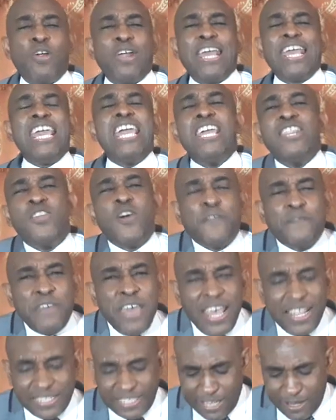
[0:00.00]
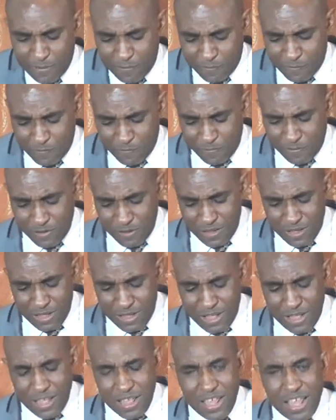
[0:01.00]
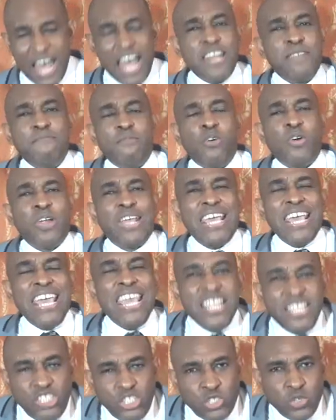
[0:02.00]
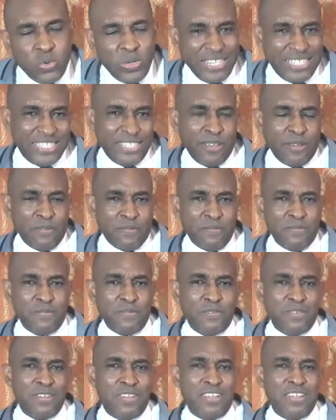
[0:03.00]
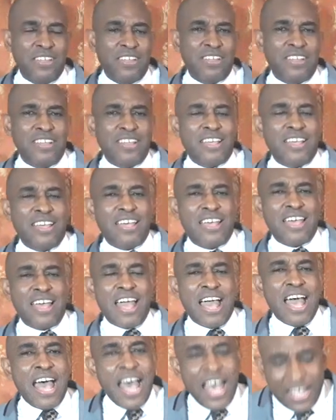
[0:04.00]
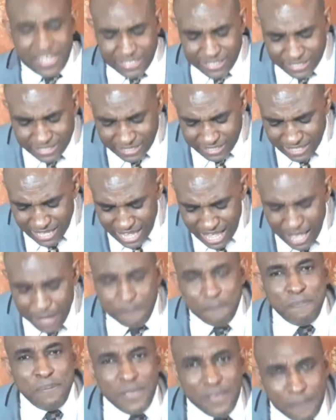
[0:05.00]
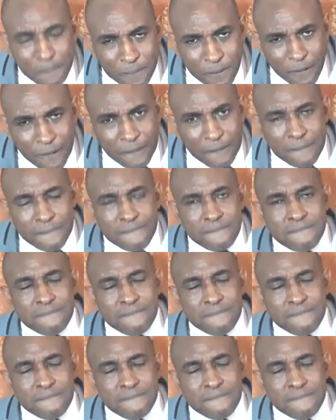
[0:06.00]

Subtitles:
more innovative and more intuitive as a people.